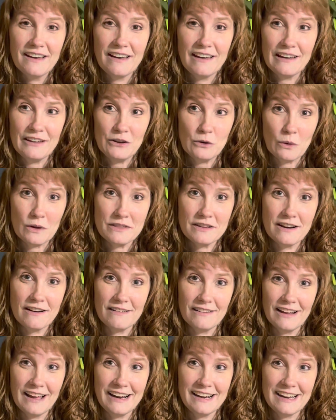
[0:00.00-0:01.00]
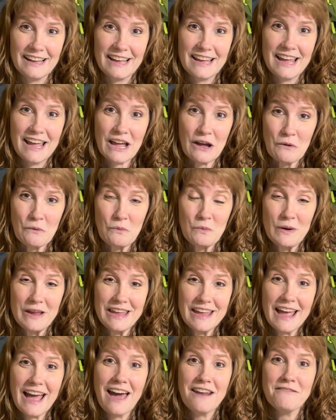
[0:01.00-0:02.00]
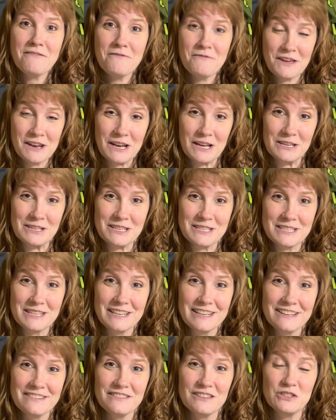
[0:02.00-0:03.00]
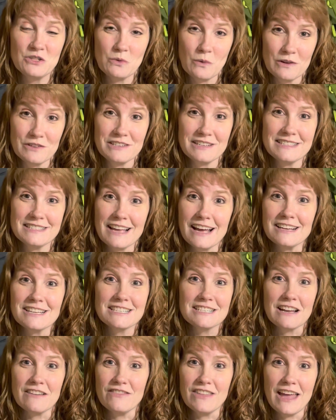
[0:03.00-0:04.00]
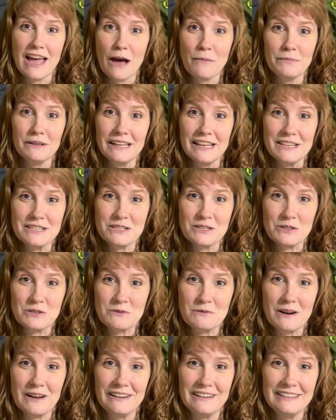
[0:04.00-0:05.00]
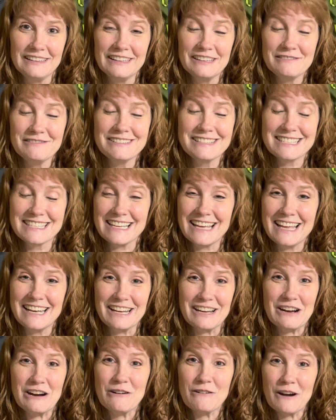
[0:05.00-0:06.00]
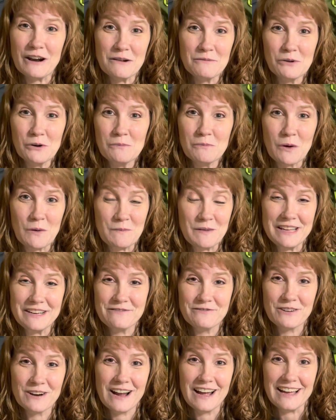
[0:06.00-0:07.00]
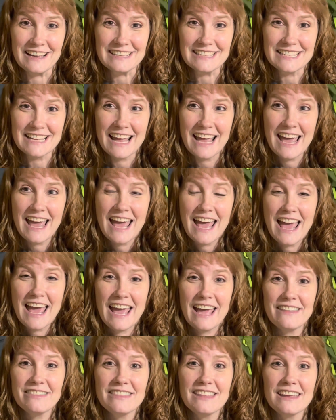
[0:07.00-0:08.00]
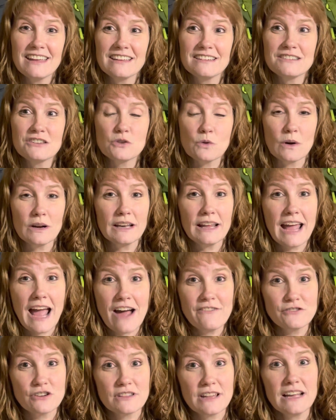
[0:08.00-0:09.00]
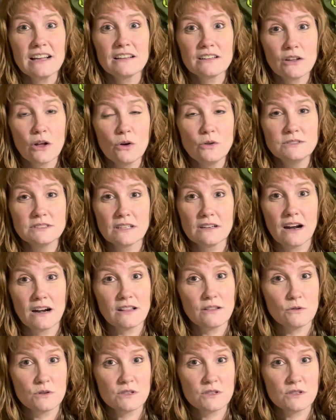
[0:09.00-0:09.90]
North Carolina, and we had finished the Georgia section of the Appalachian Trail. It was an incredible moment for us. And then shortly after, they closed a lot of those